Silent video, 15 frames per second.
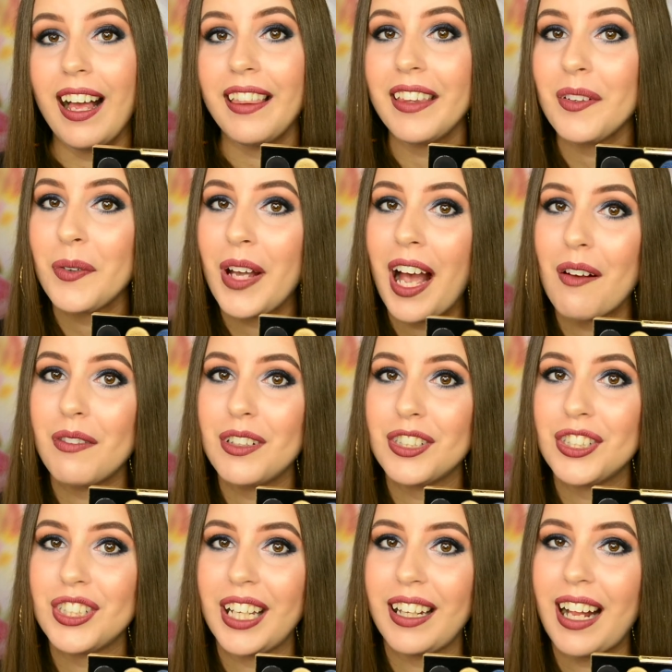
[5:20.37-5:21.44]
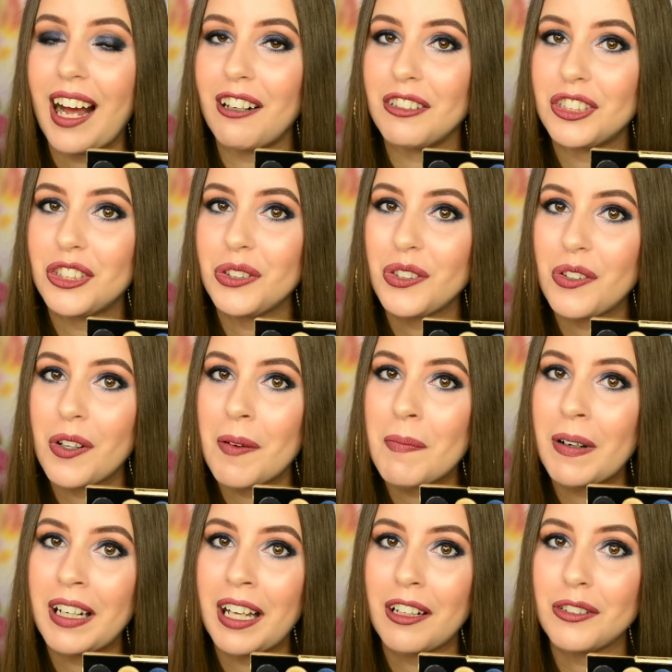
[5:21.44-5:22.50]
And then we have this shade Harajuku, and
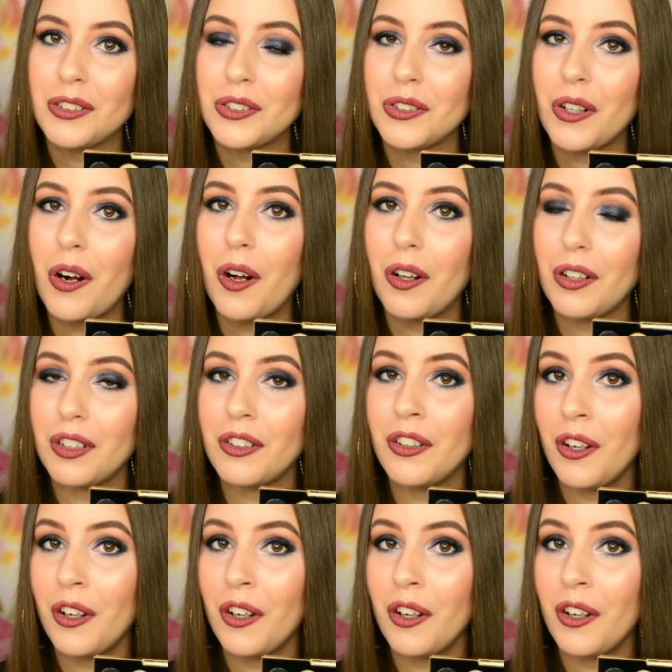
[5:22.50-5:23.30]
by now you should all